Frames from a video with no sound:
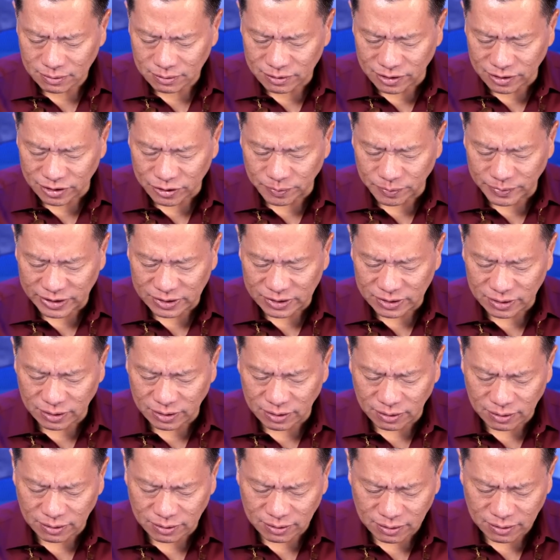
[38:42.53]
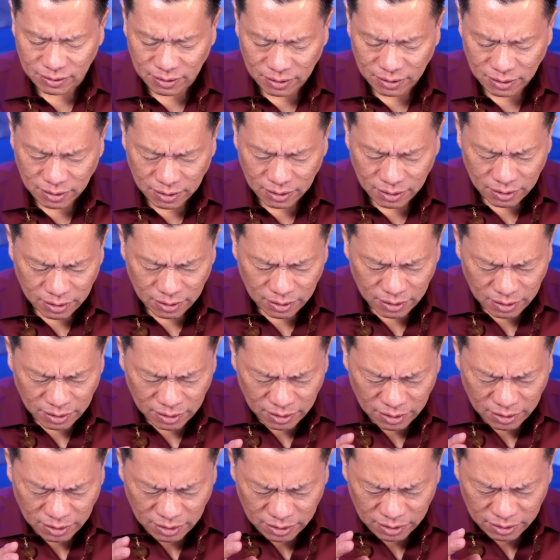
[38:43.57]
Just be still.
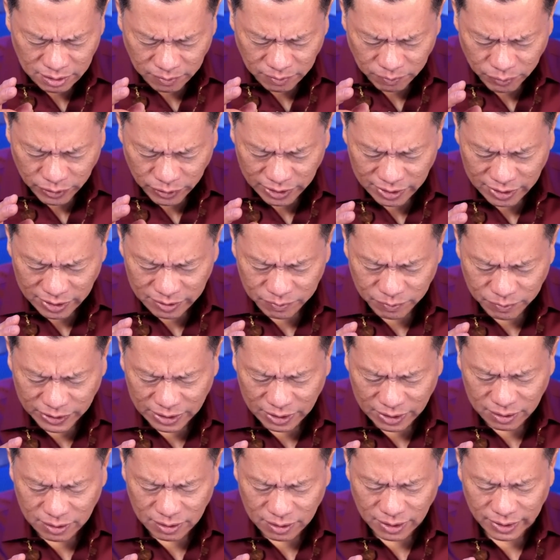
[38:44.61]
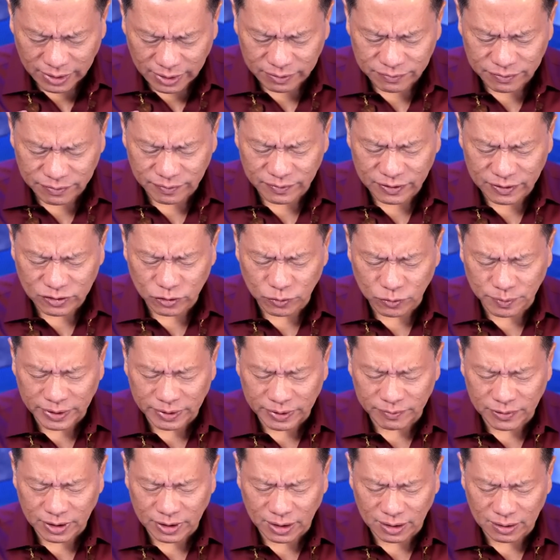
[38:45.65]
The brilliant, brilliant light from the
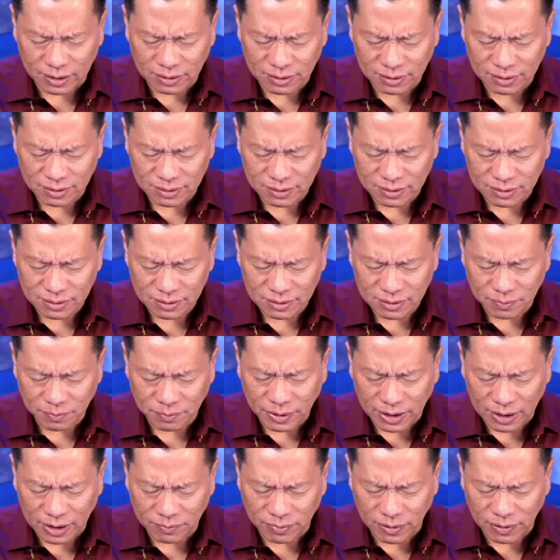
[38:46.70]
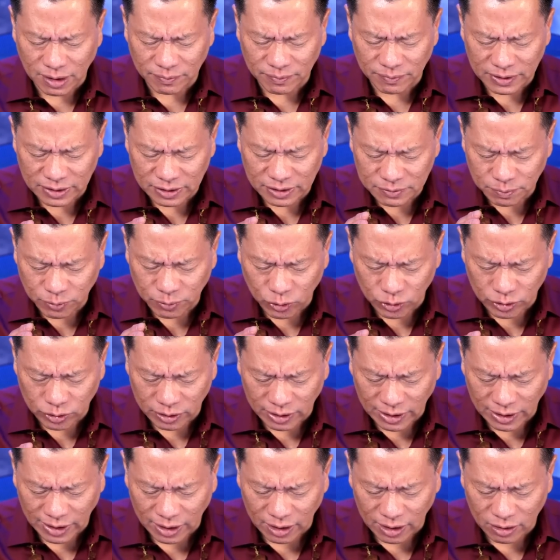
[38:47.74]
Supreme God the Para Brahman is pouring
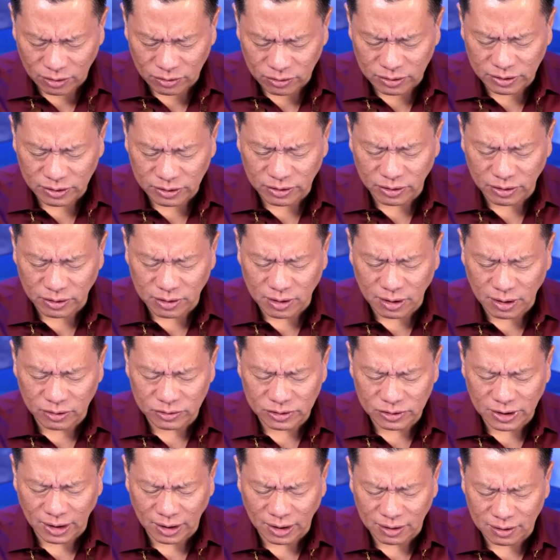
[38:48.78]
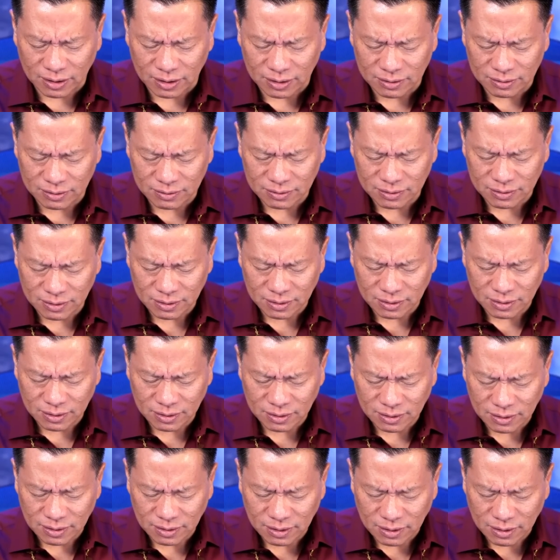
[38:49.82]
down into your crown chakra.
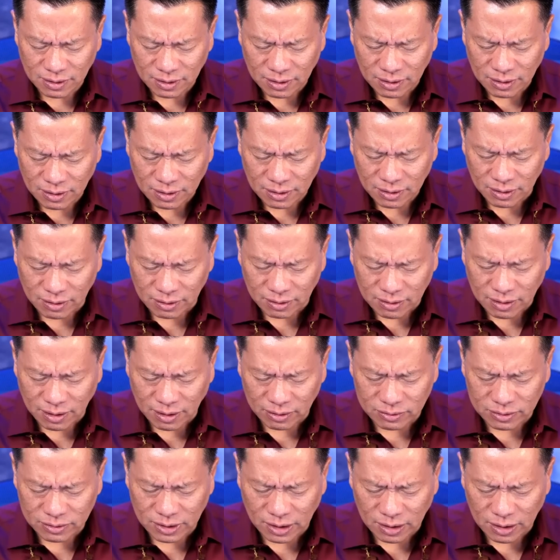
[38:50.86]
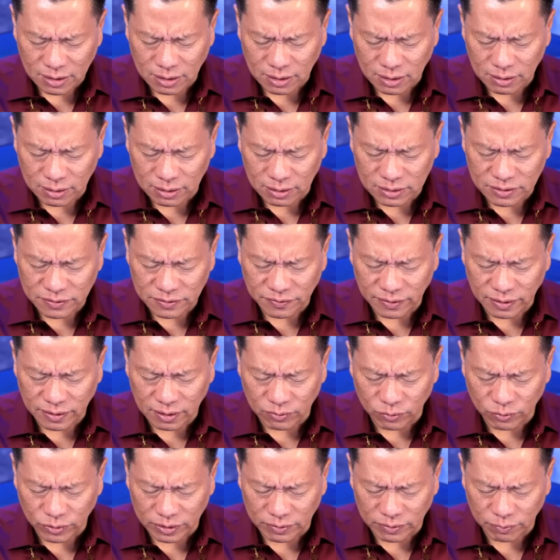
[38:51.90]
Your crown chakra is
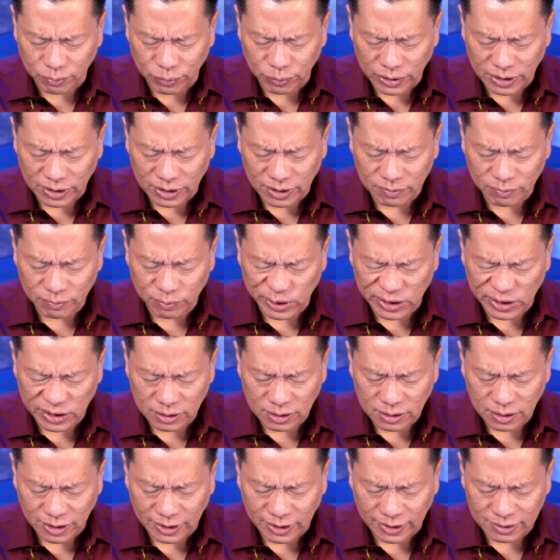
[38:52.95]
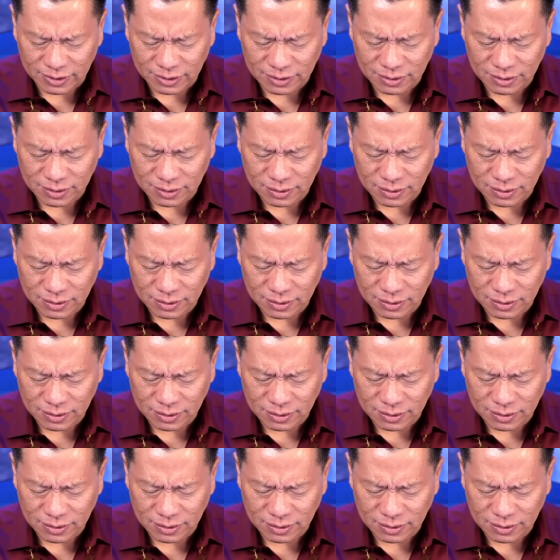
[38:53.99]
filled with brilliant, brilliant light.